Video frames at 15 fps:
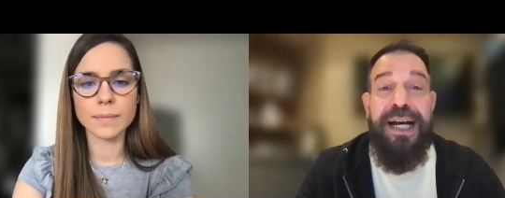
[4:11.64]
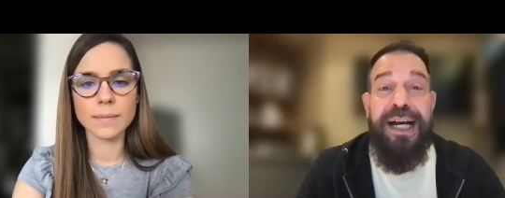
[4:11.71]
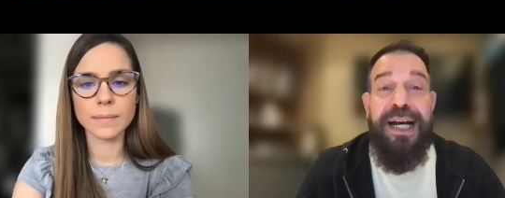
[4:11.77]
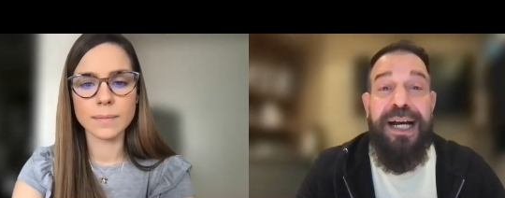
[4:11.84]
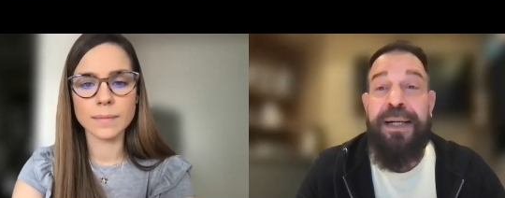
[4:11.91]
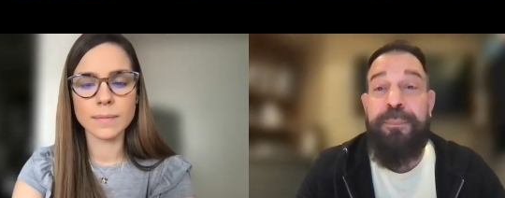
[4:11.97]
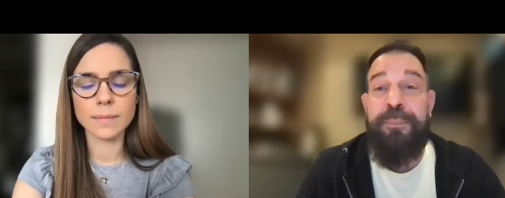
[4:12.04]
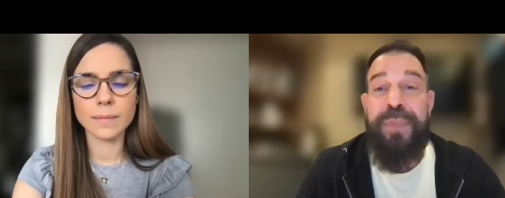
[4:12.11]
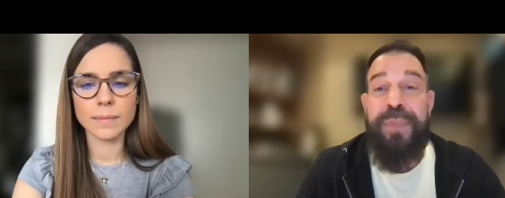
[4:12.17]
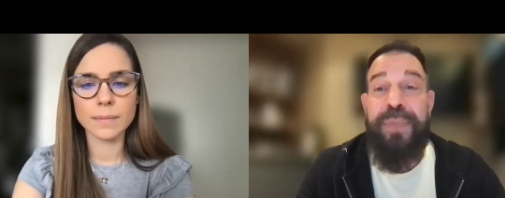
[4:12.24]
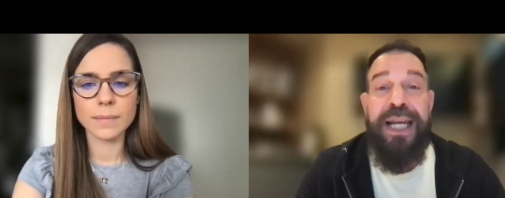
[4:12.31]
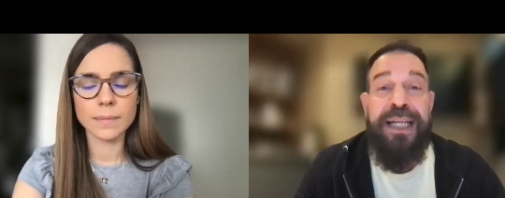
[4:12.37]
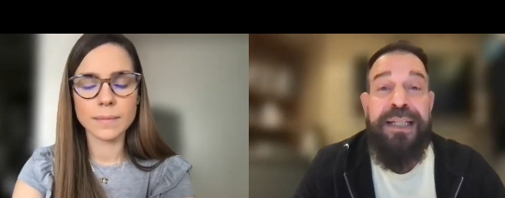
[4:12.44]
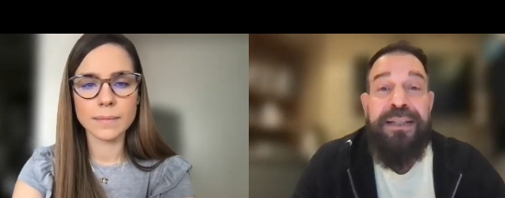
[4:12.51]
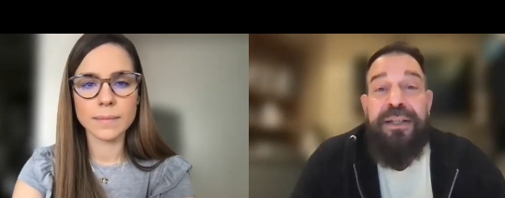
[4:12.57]
Speaker 1: um,
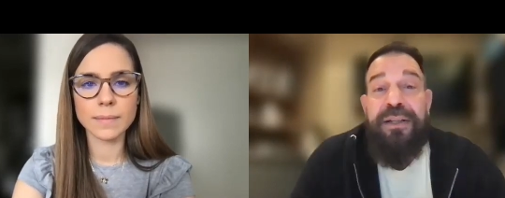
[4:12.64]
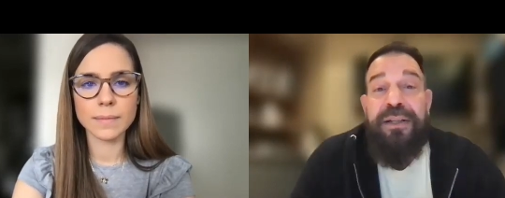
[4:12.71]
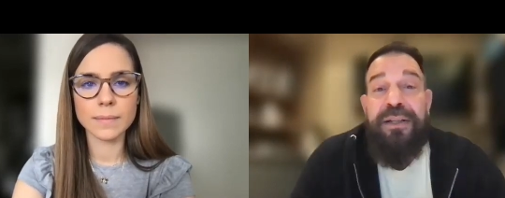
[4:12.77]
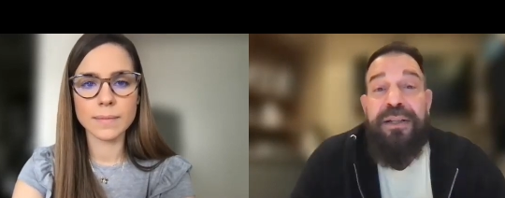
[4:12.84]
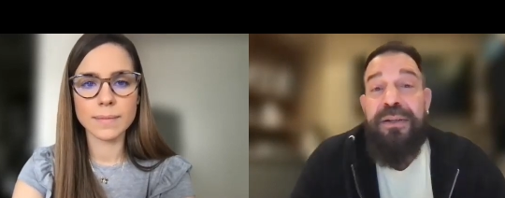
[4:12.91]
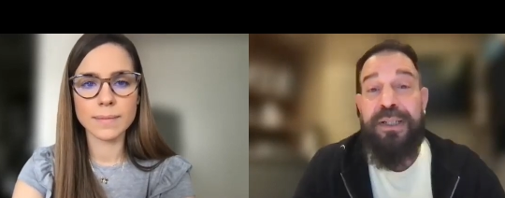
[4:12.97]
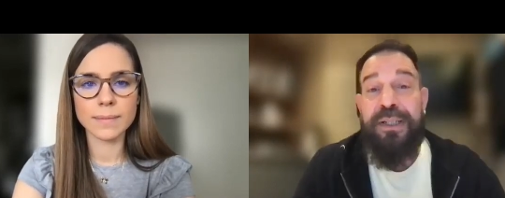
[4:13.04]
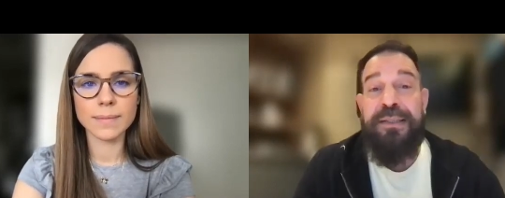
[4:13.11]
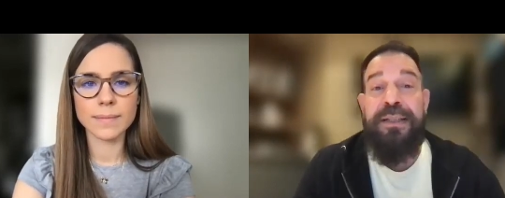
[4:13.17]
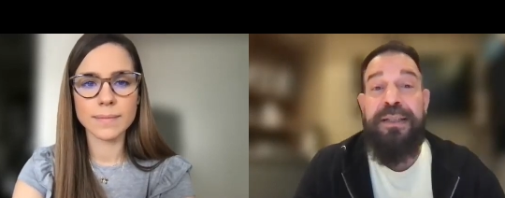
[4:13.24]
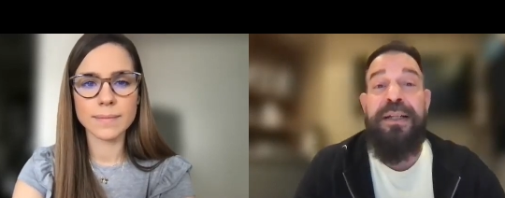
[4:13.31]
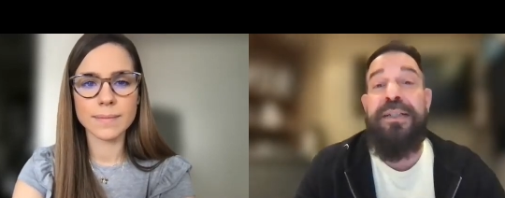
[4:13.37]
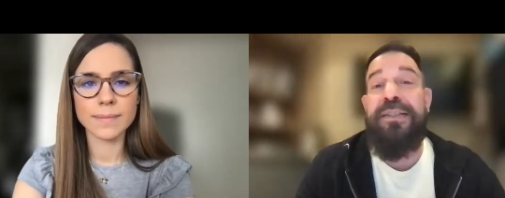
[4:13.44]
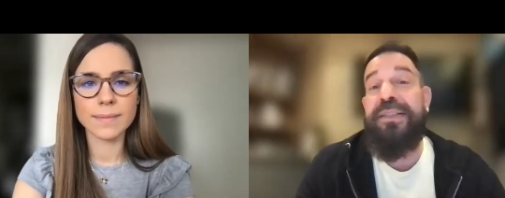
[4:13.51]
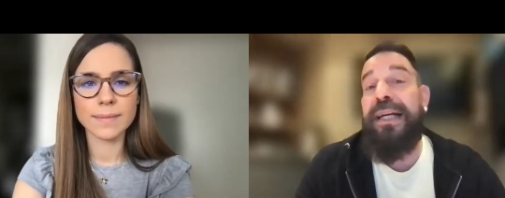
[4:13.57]
and they're awarded
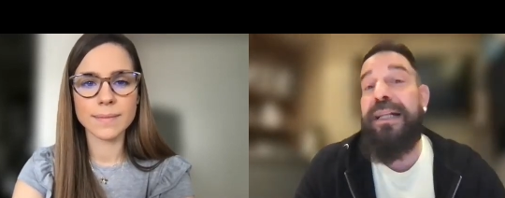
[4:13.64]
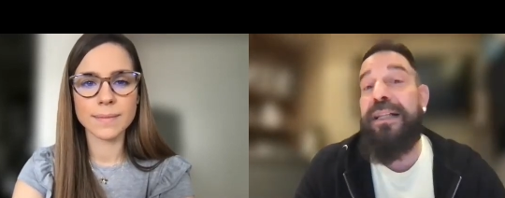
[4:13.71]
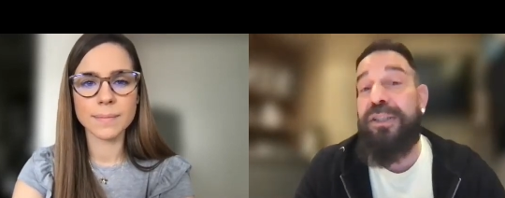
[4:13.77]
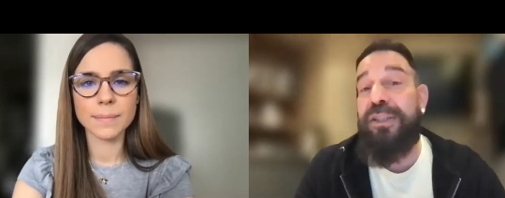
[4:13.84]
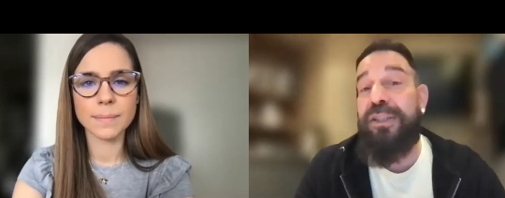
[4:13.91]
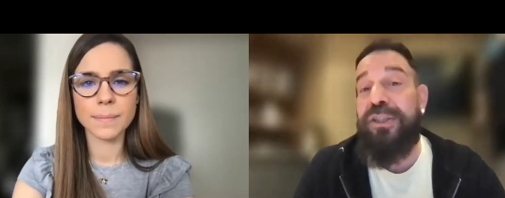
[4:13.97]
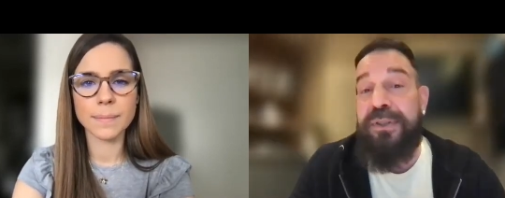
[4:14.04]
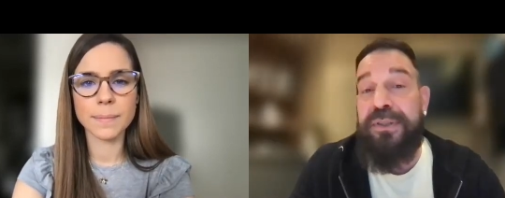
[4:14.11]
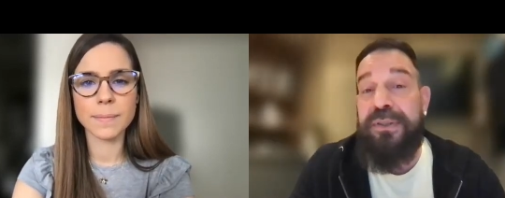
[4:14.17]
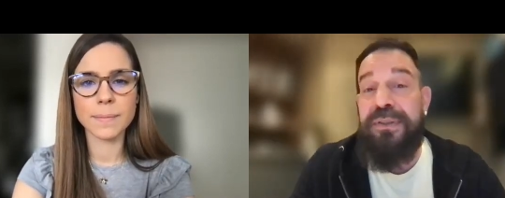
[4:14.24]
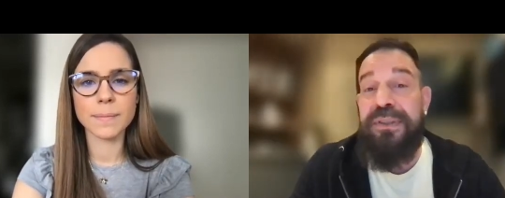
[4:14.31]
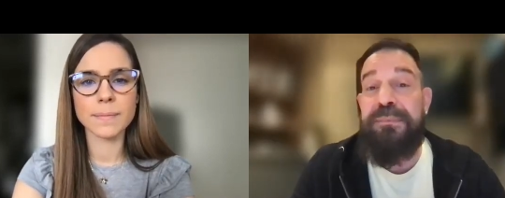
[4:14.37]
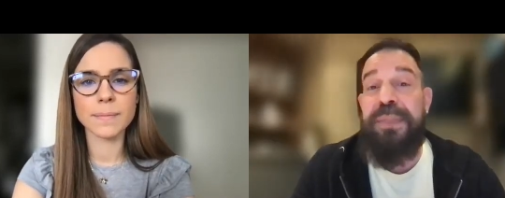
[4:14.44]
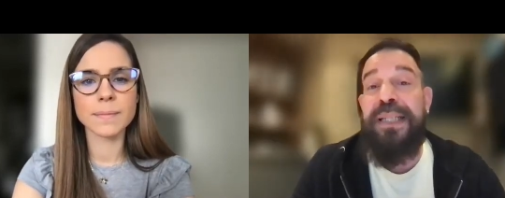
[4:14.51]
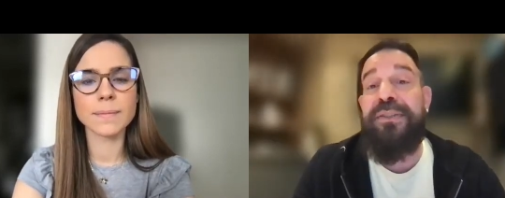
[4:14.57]
uh, to eligible
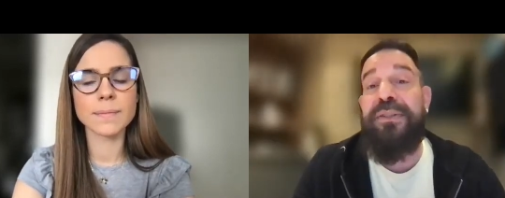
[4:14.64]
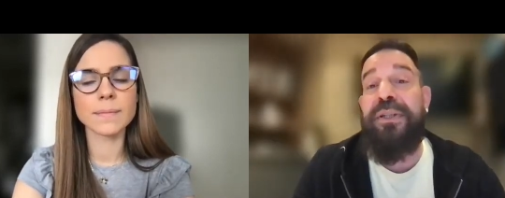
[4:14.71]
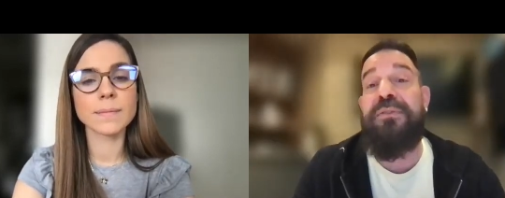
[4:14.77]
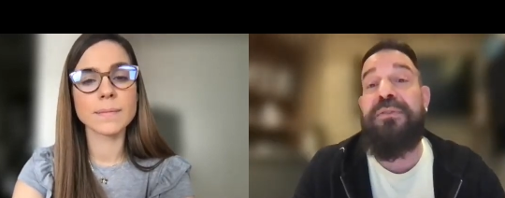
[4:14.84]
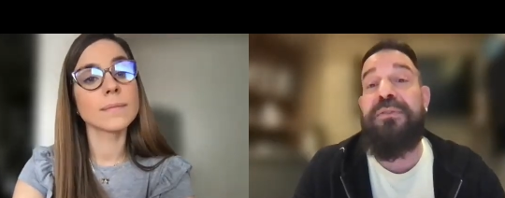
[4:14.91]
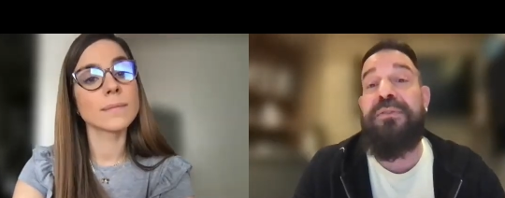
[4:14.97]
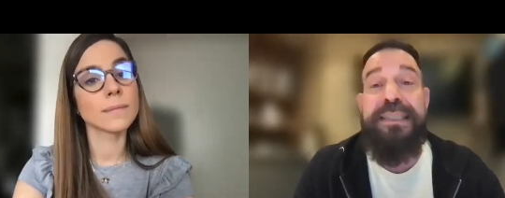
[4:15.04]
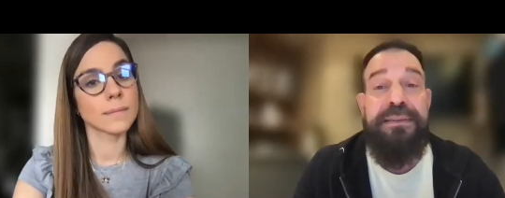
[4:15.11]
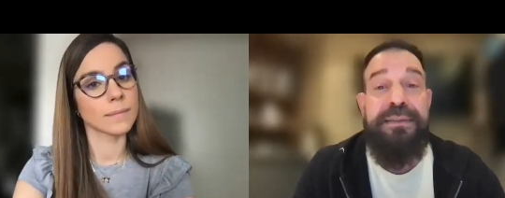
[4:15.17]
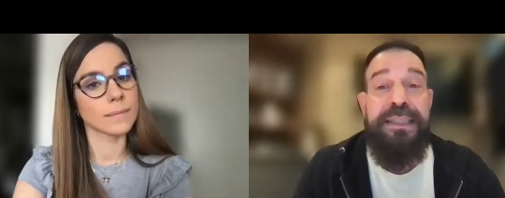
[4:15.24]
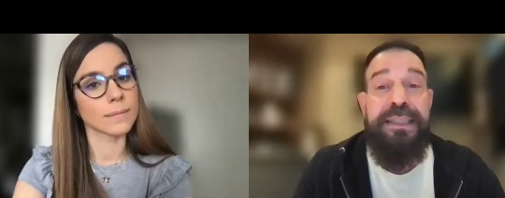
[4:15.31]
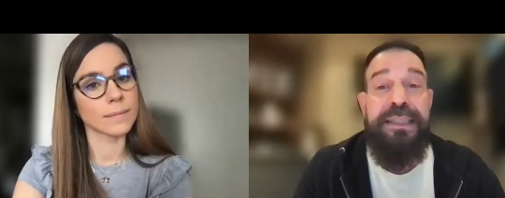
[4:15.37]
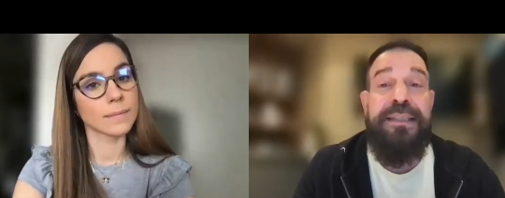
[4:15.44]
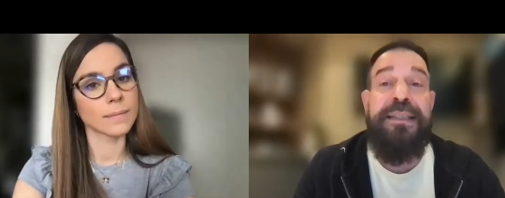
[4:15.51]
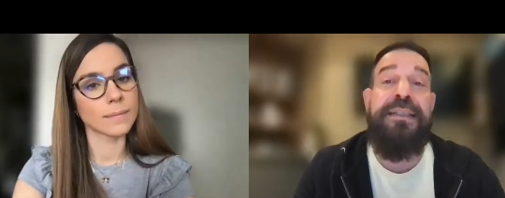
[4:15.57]
students based on
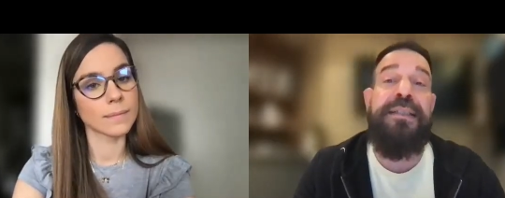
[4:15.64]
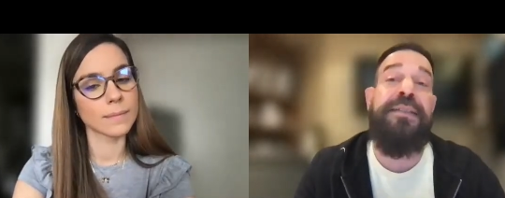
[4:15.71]
criteria